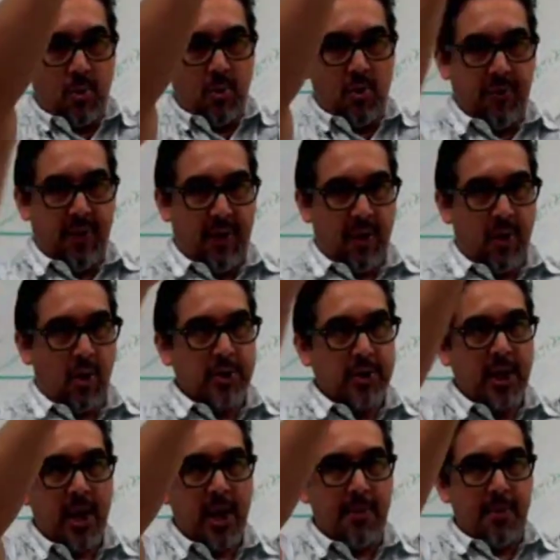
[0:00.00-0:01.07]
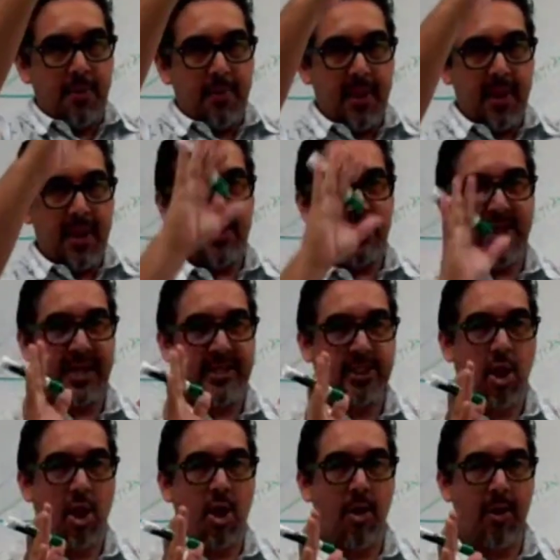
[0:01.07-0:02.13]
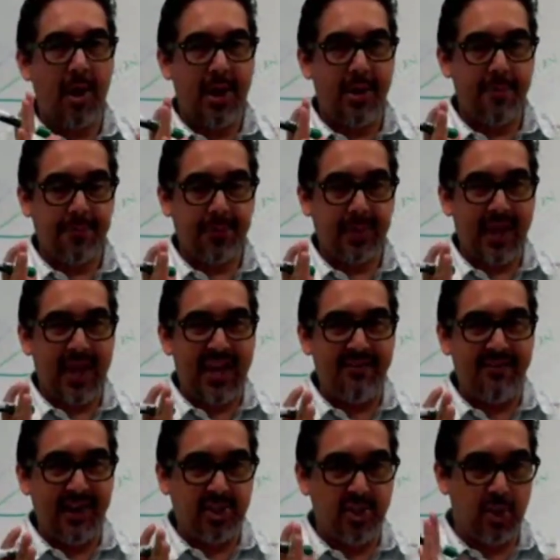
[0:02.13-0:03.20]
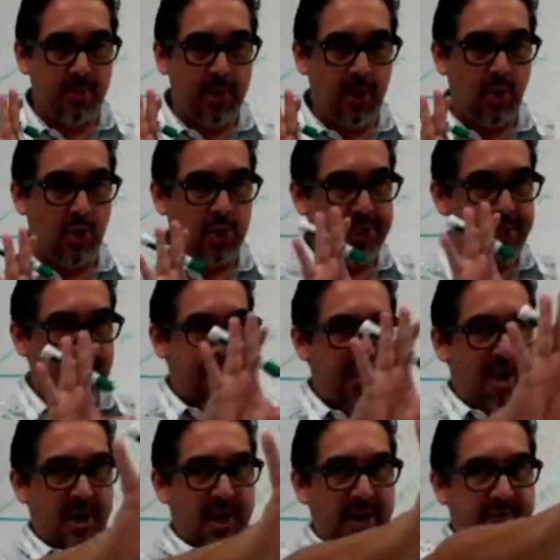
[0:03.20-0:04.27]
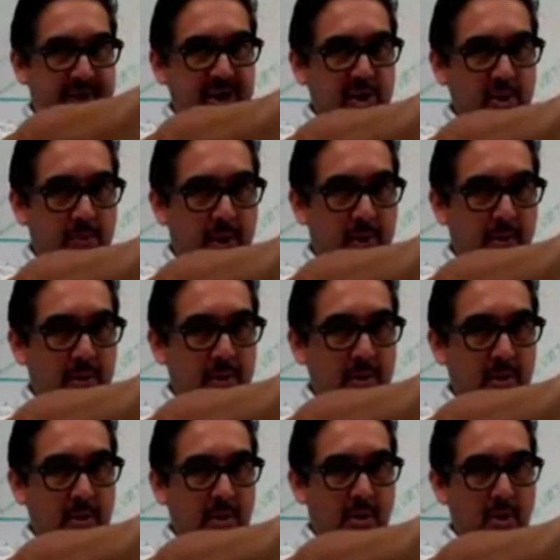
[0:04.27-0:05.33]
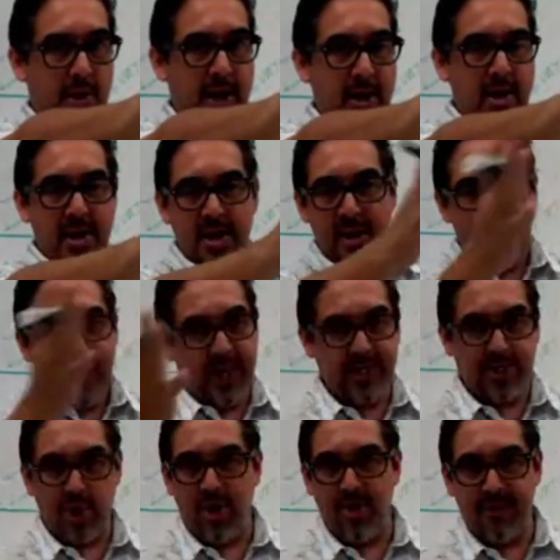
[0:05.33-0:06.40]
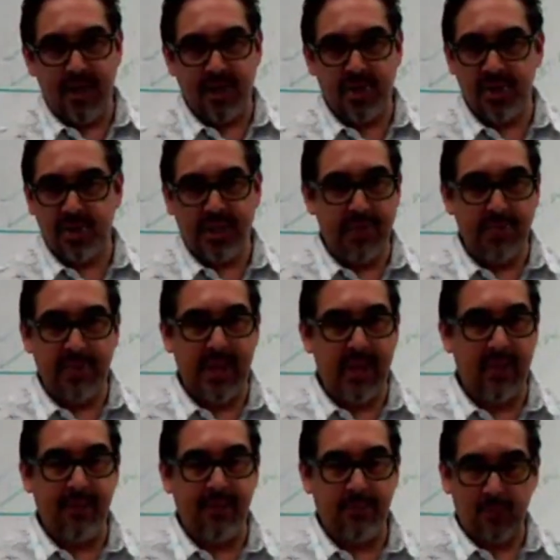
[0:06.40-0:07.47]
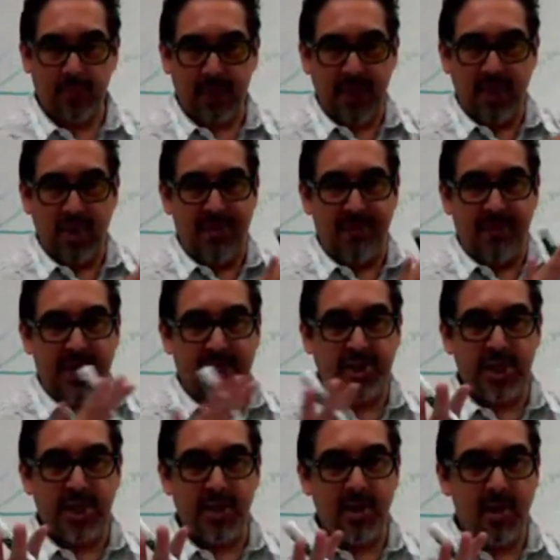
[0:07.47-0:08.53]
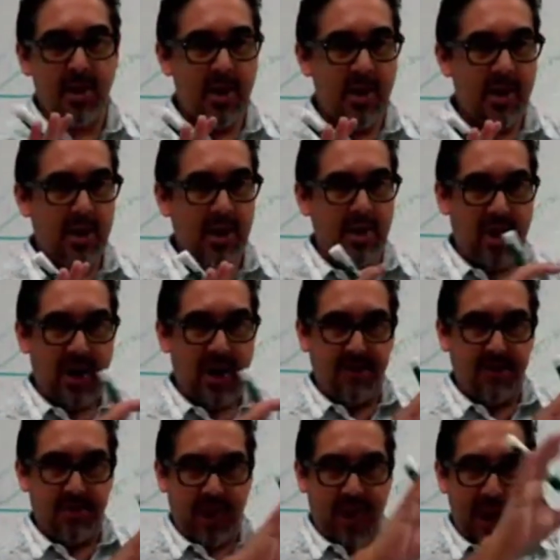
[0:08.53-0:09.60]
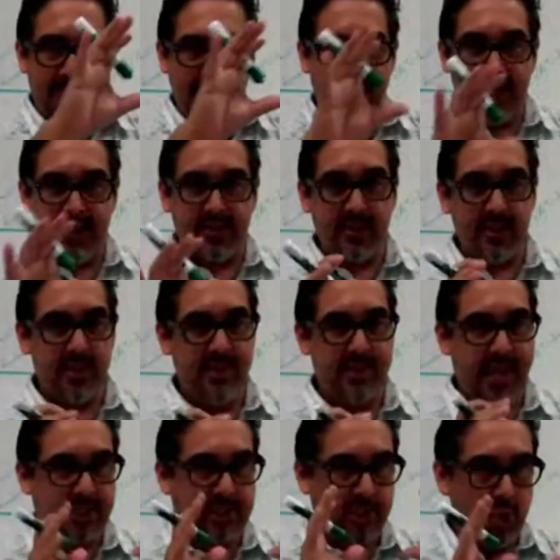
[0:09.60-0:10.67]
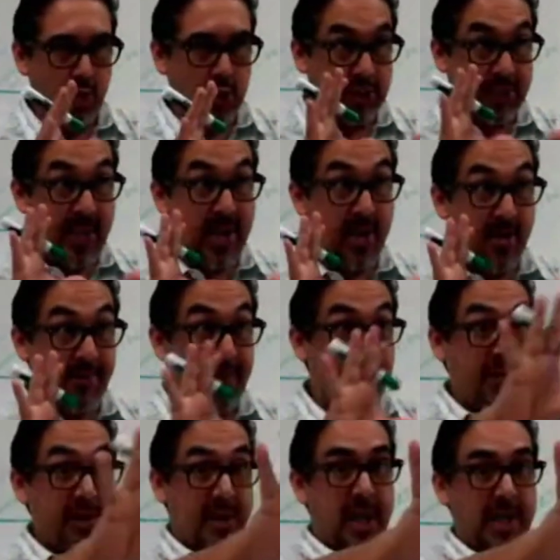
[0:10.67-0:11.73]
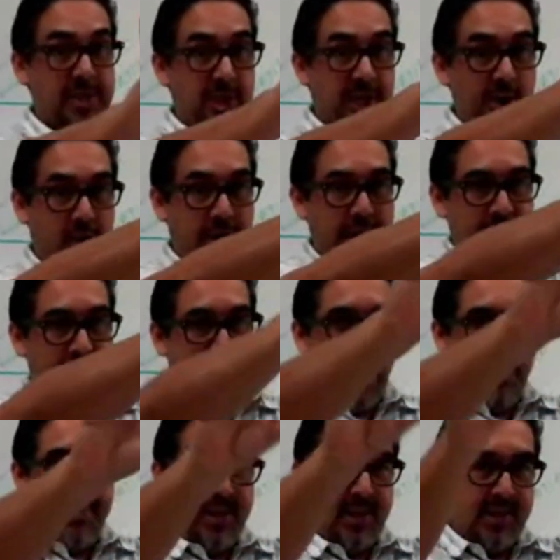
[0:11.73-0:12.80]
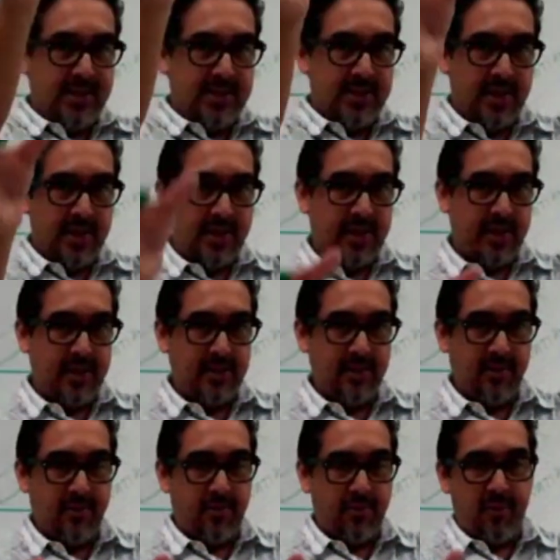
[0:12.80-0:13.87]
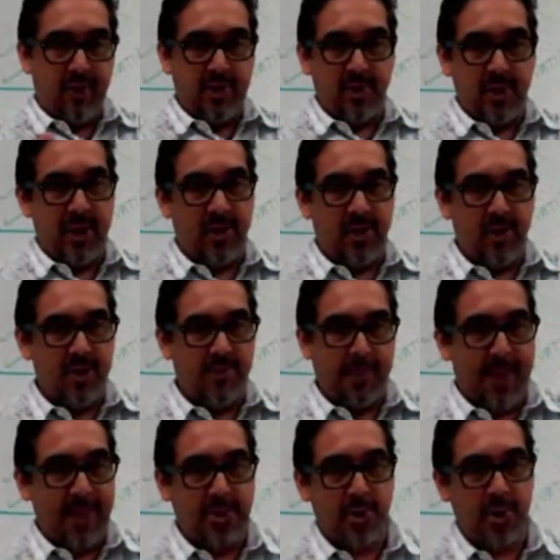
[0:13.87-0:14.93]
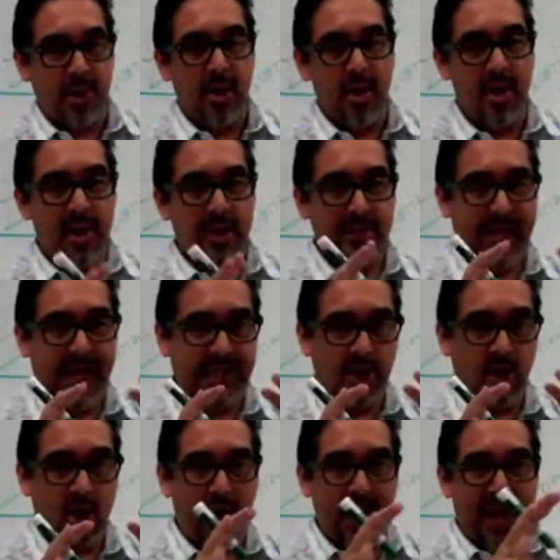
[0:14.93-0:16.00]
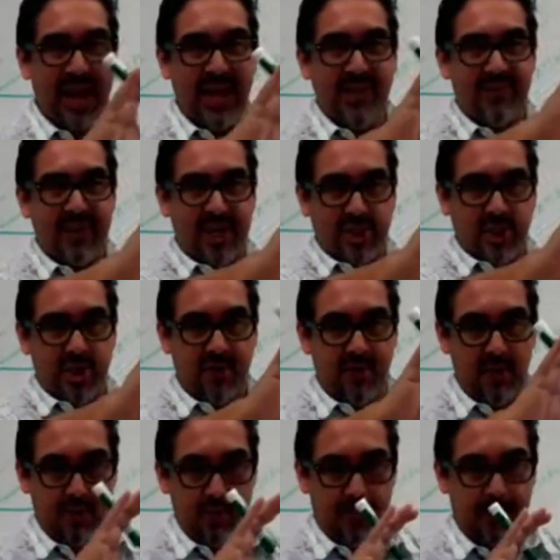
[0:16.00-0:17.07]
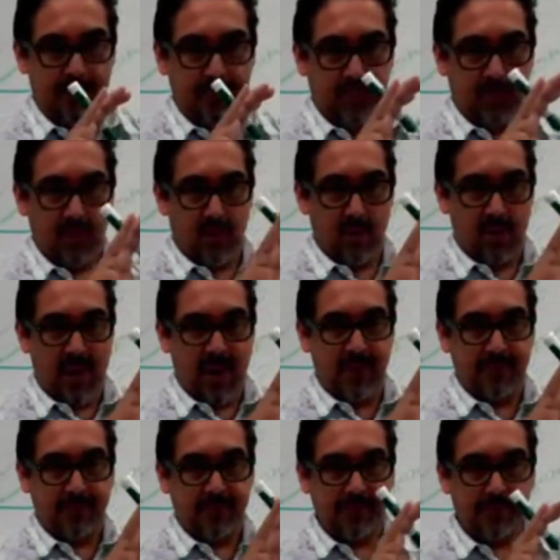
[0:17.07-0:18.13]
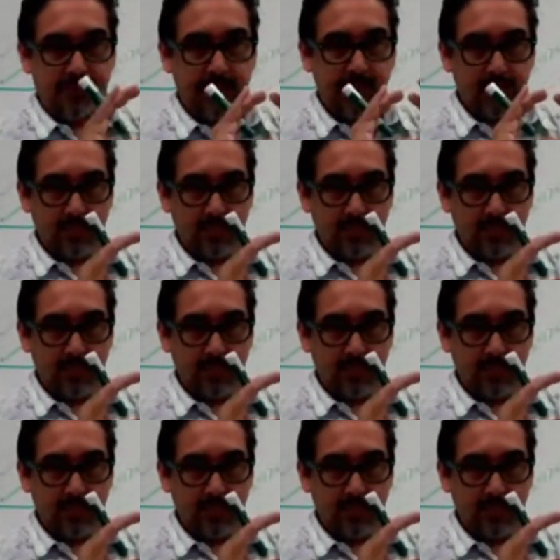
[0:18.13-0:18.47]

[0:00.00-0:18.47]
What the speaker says: you see the roof, how it goes up. That's called elevation view. You're seeing it on elevation view. Okay? Interior elevation, same thing, right? You have a kitchen, you have your cabinets. That's you standing in front of the kitchen, looking at the cabinets, the refrigerator, the pantry. That's called elevation view, right?